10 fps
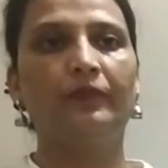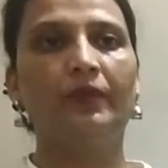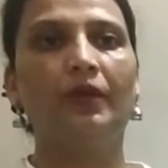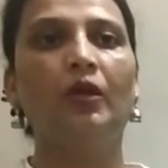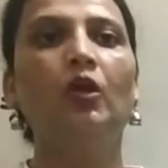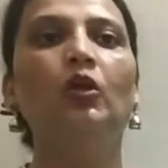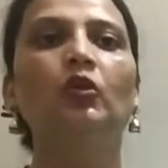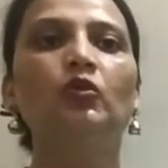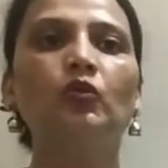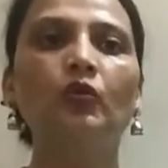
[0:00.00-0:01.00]

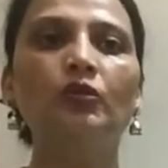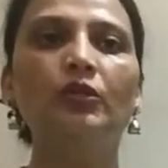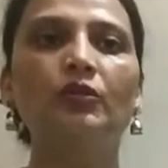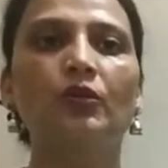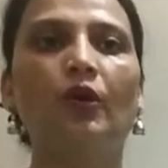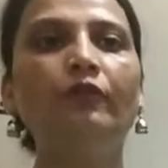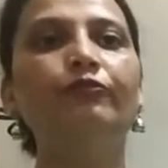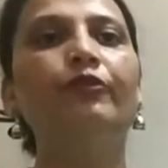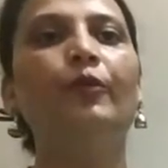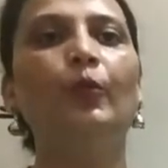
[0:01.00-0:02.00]
Sources of
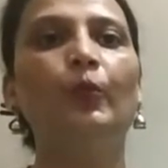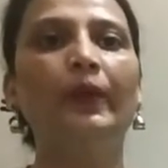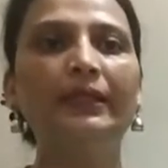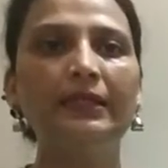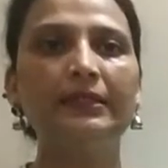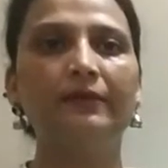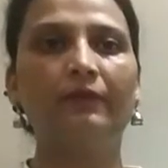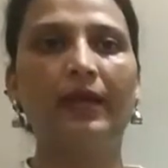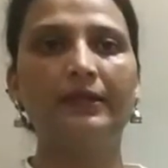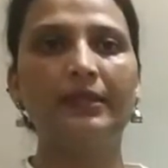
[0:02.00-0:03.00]
Vedic
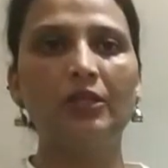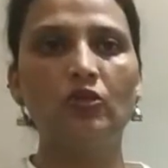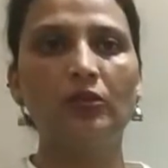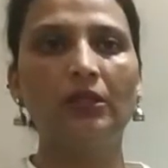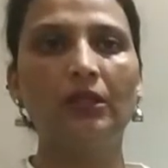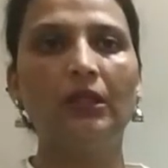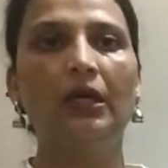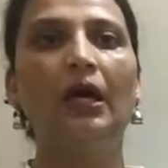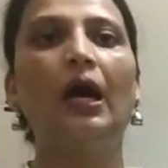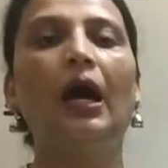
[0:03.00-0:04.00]
civilization,
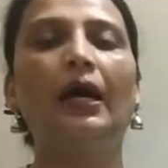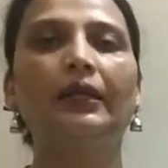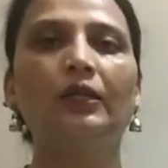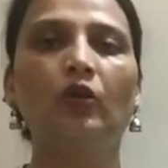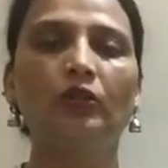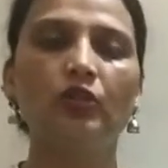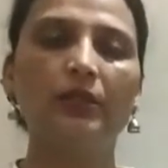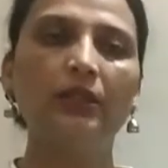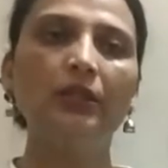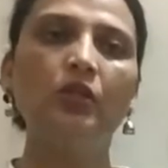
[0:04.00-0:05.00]
archaeological
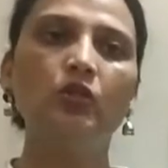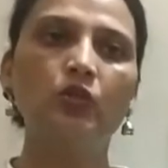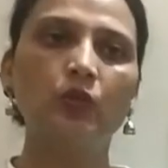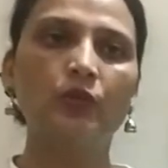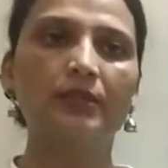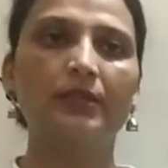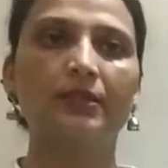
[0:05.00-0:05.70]
sources.